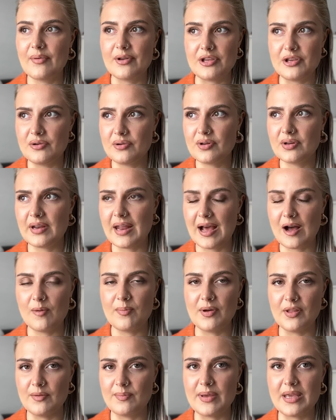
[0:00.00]
You can help
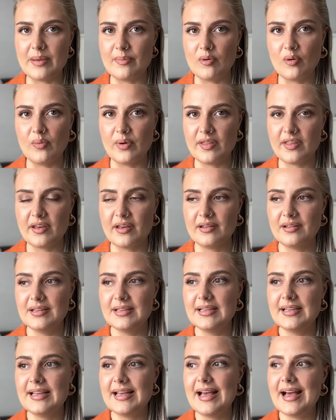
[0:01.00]
other people with it.
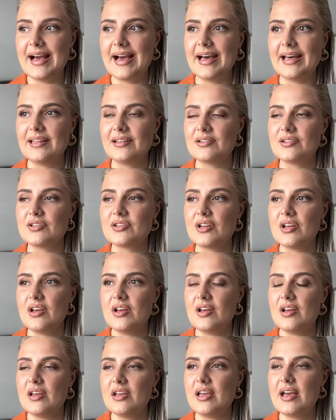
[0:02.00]
And
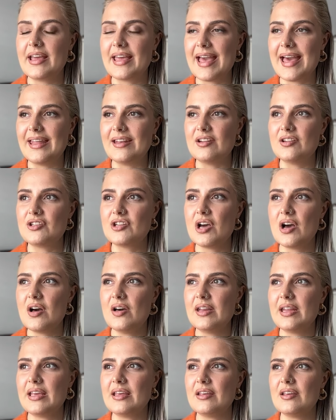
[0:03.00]
again,
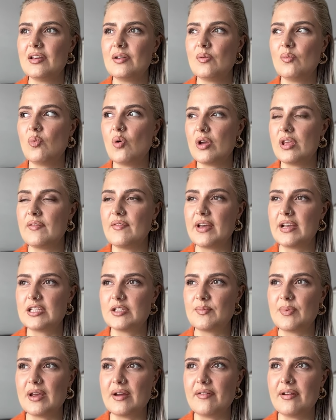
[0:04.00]
turning what you've
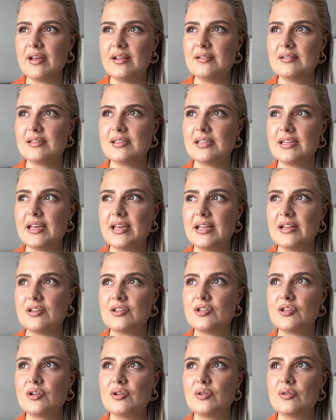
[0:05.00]
experienced
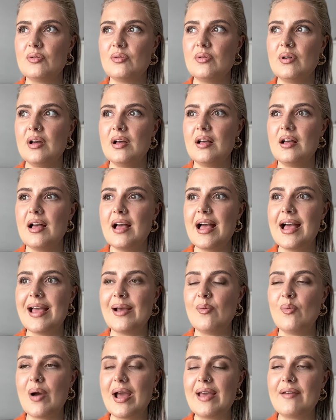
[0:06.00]
into a
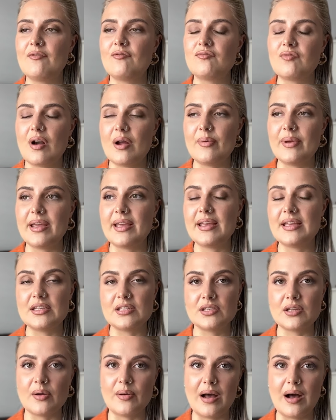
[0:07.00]
way of growing is
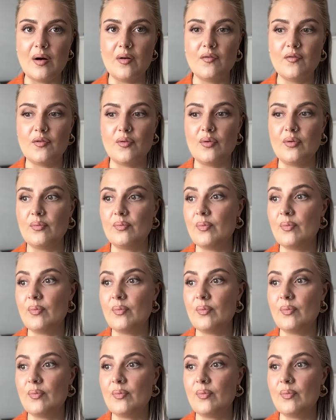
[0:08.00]
so helpful.